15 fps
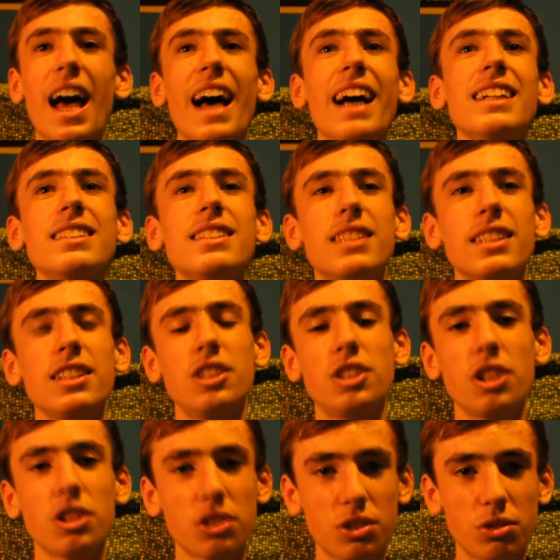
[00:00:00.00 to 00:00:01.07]
And it's
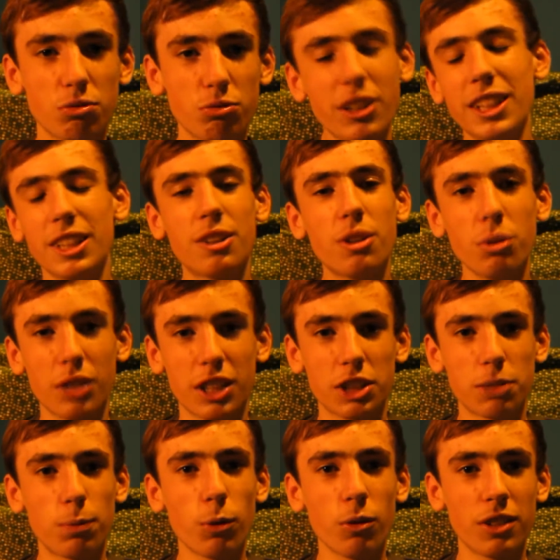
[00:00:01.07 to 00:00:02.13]
just really cool
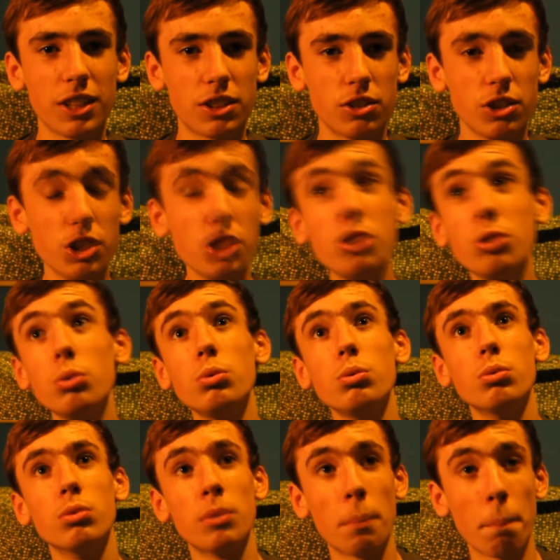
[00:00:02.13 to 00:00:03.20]
exploring this
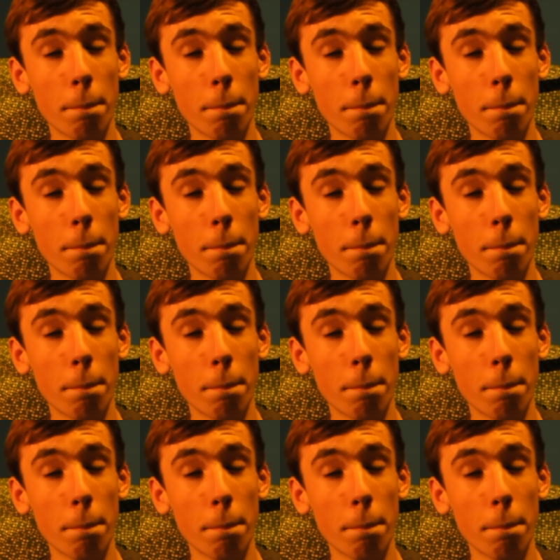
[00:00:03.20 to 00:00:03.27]
new